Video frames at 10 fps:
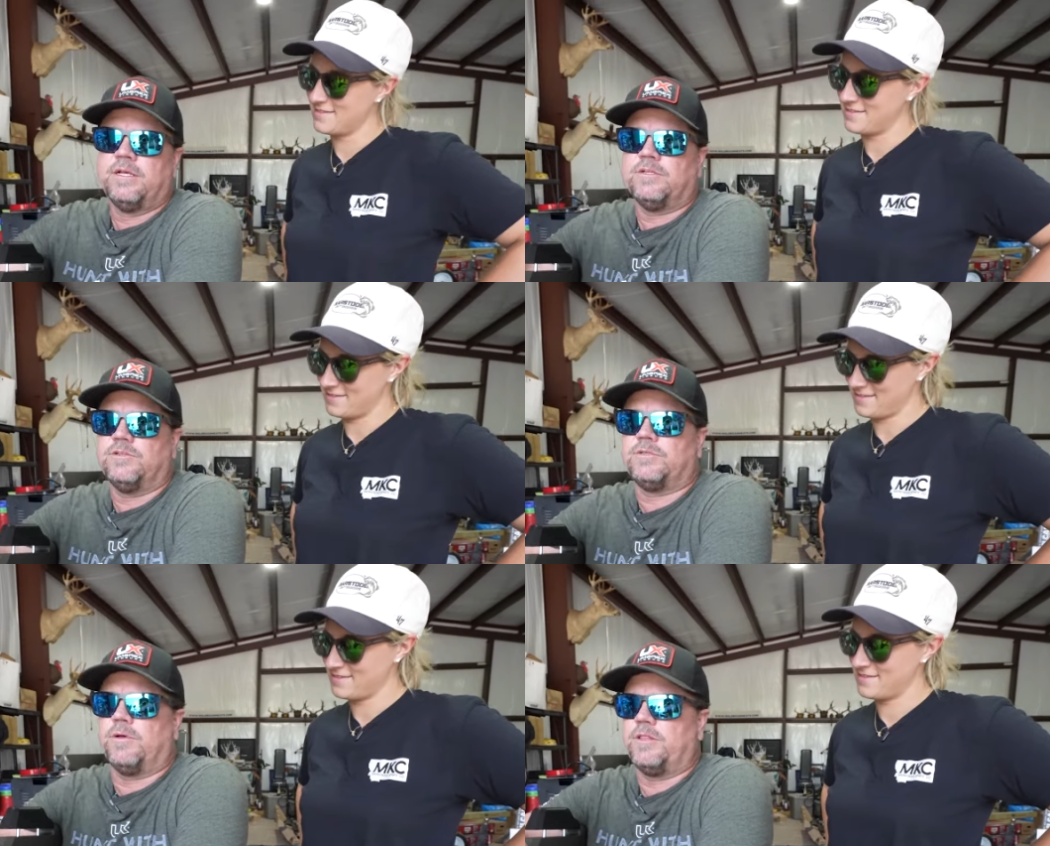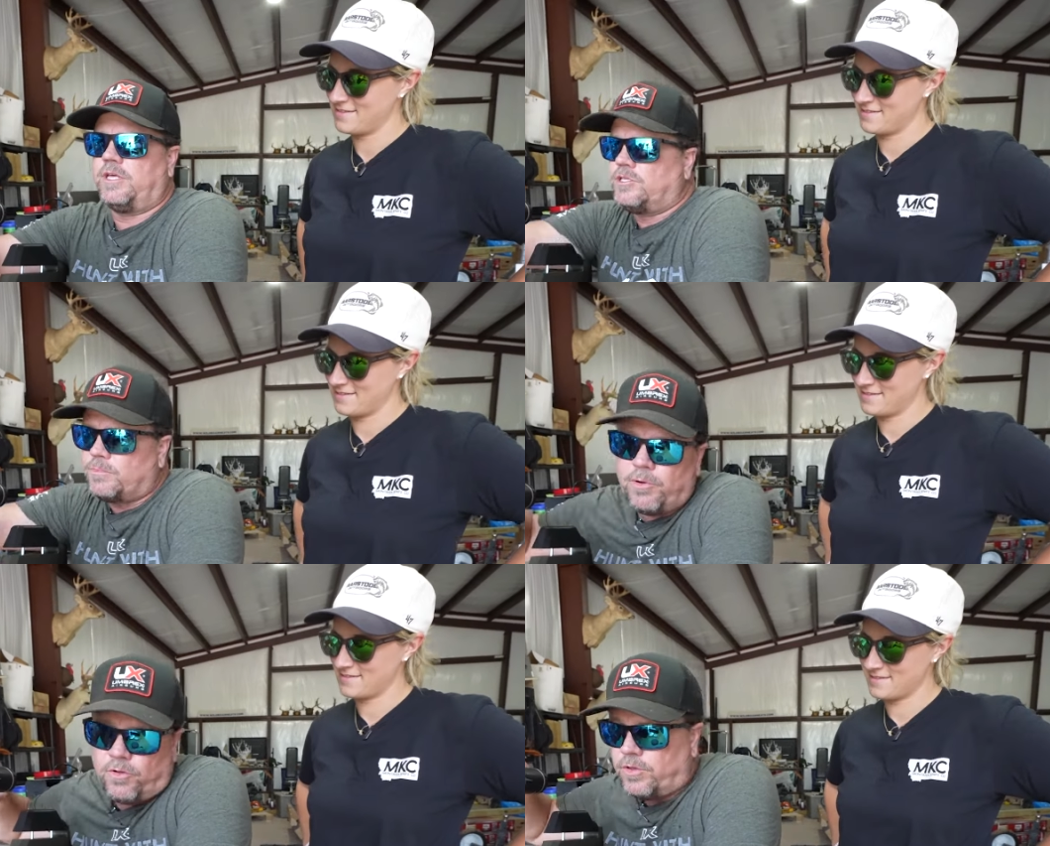Speaker 1: mm -hmm. do mm-hmm. some other things.
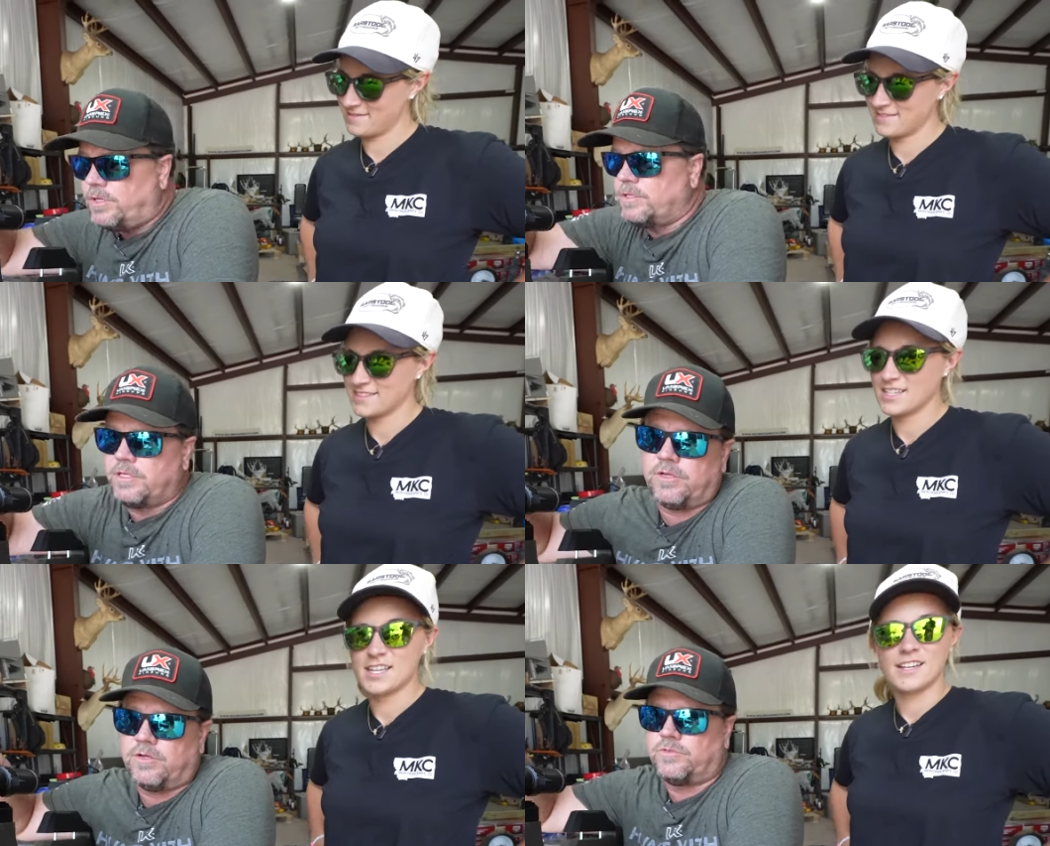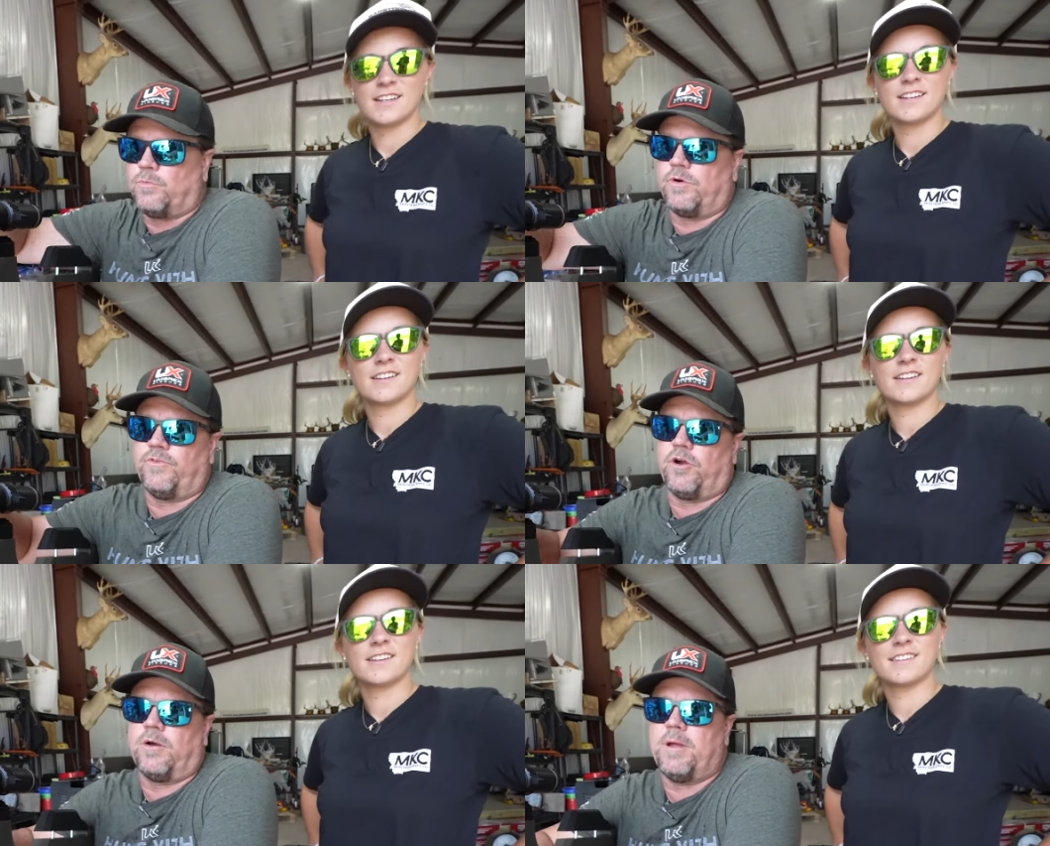You're pulling, there's more
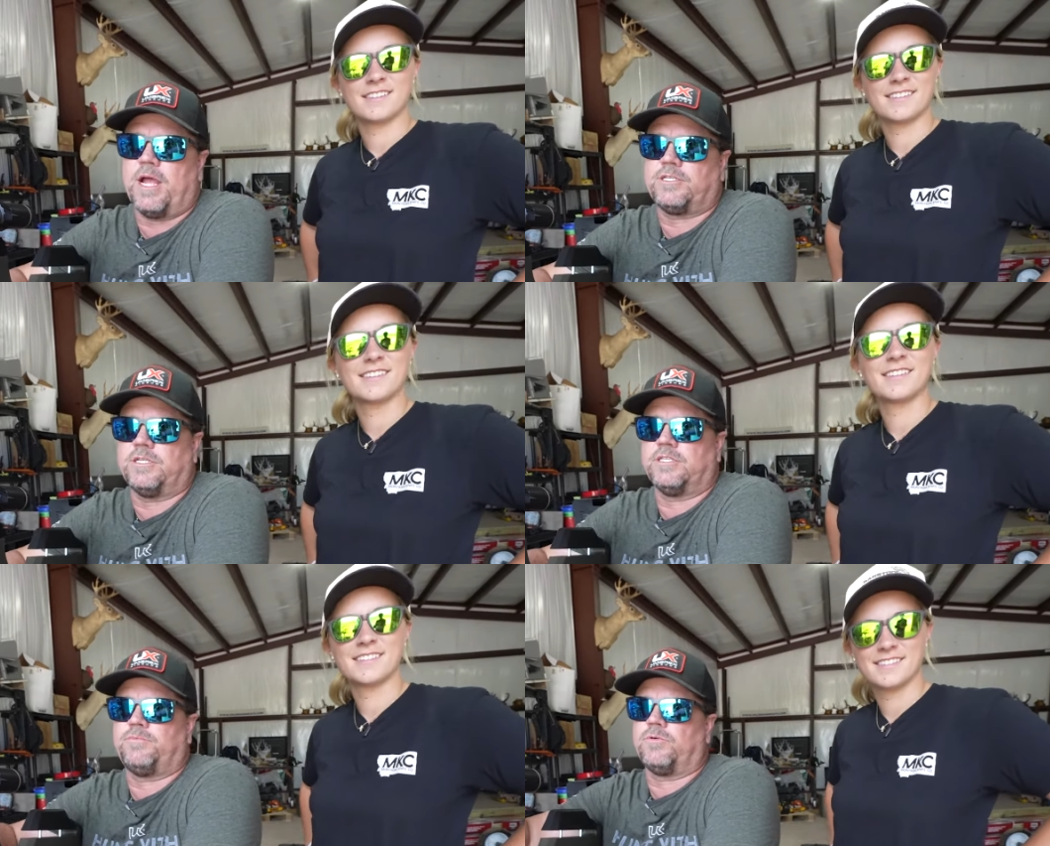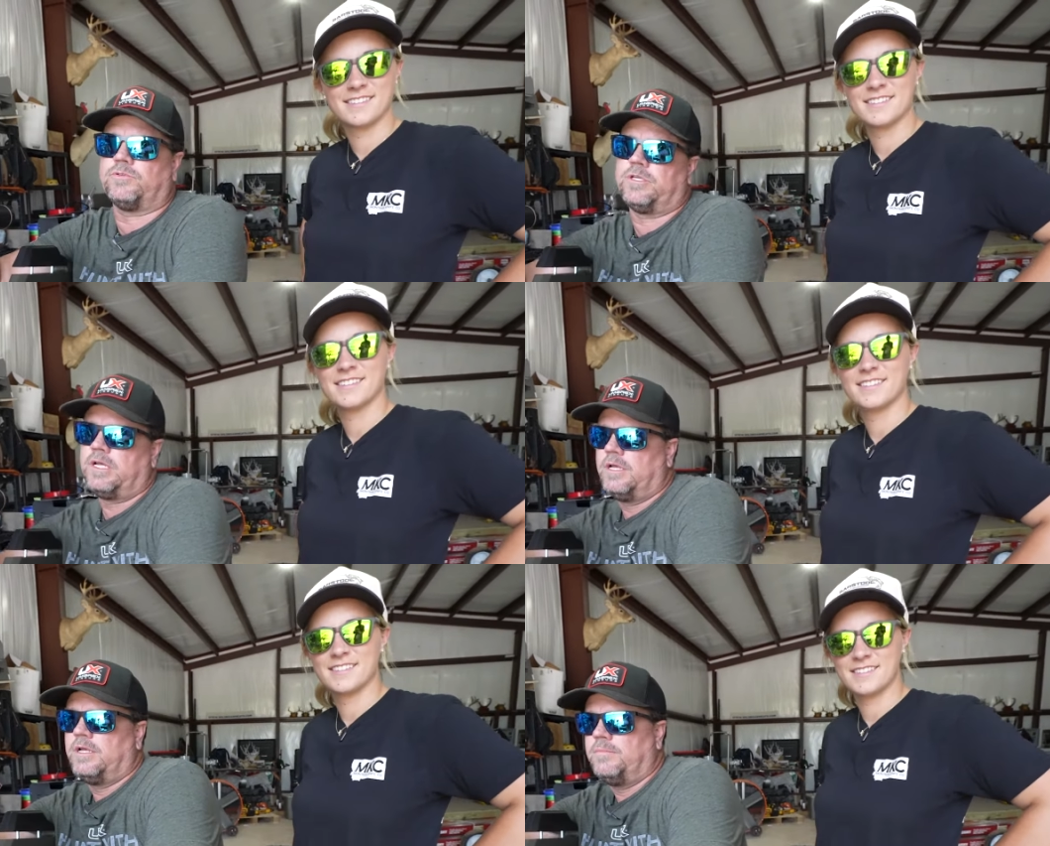of an arm action as opposed,
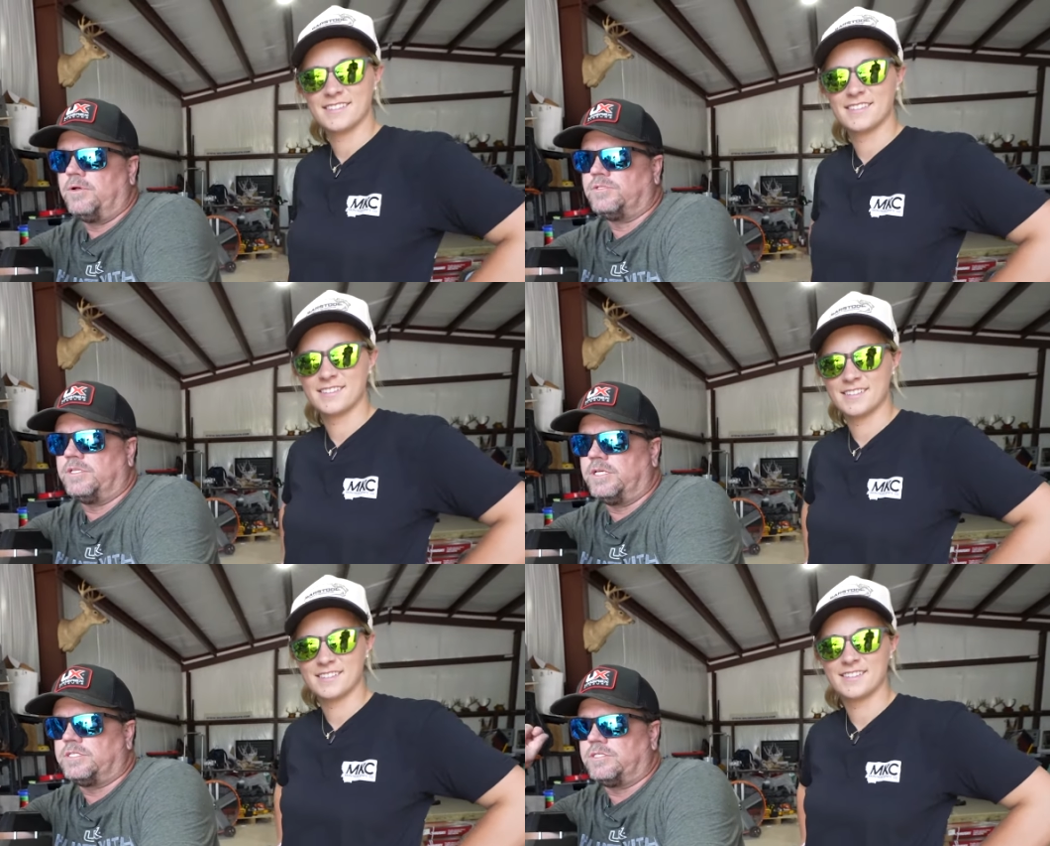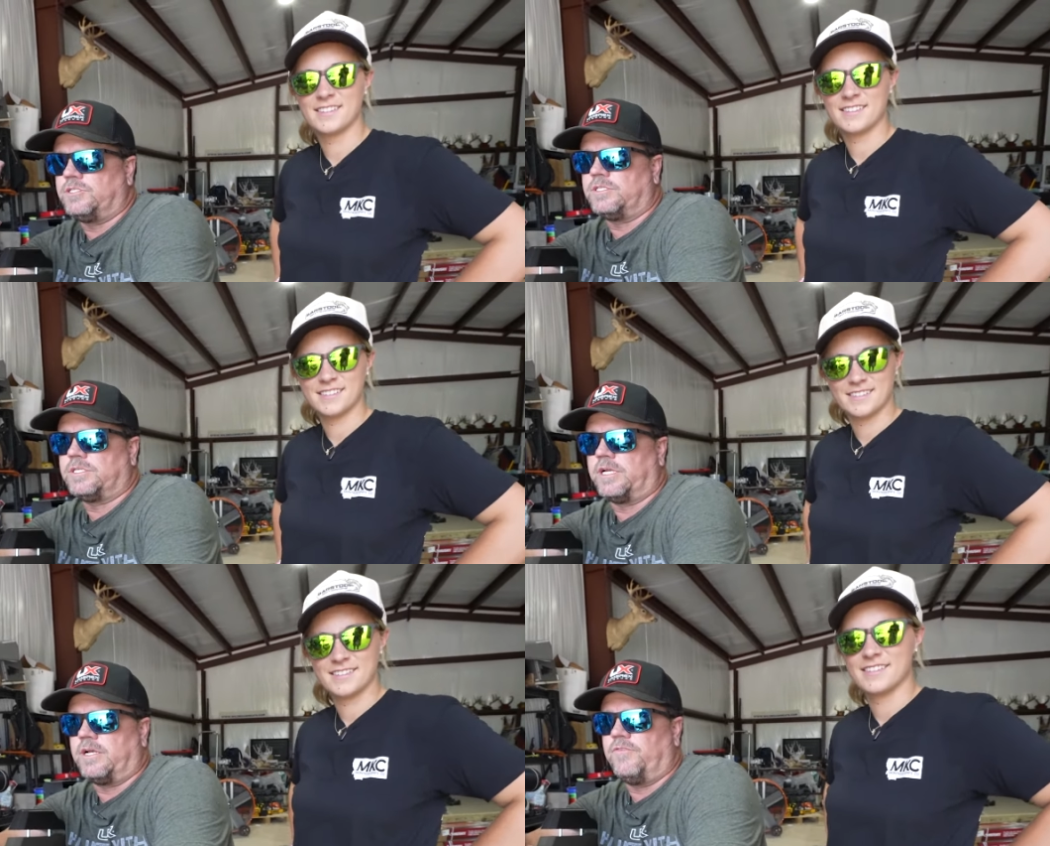to this is
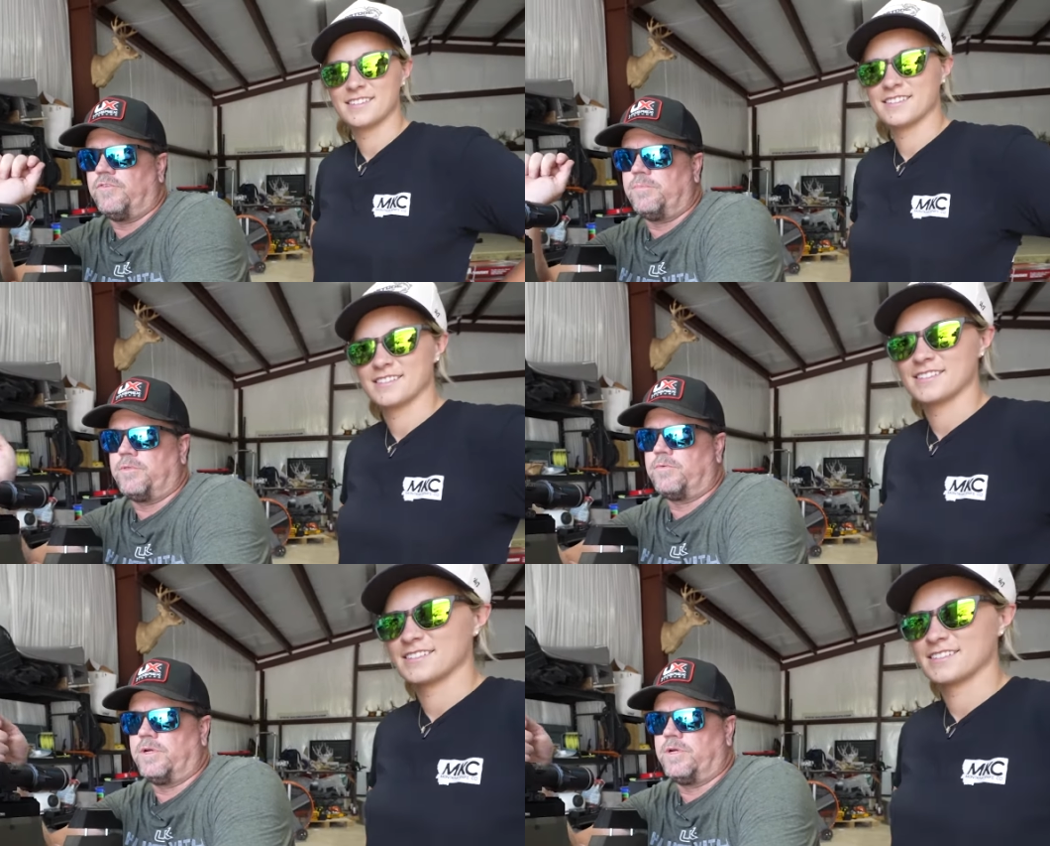just like a flip of the